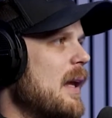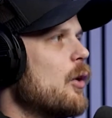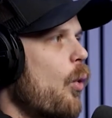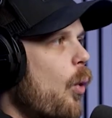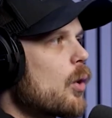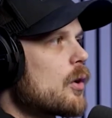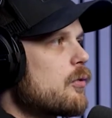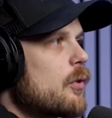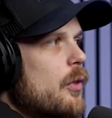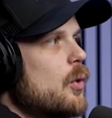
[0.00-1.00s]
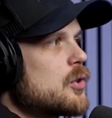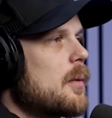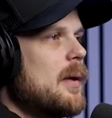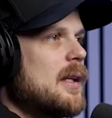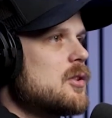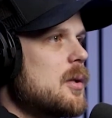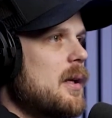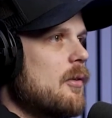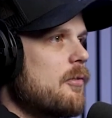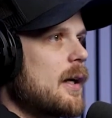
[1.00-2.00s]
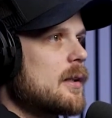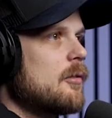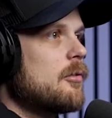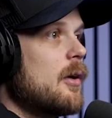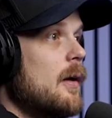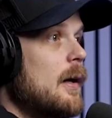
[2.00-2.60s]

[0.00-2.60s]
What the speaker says: in order for those committees to be effective.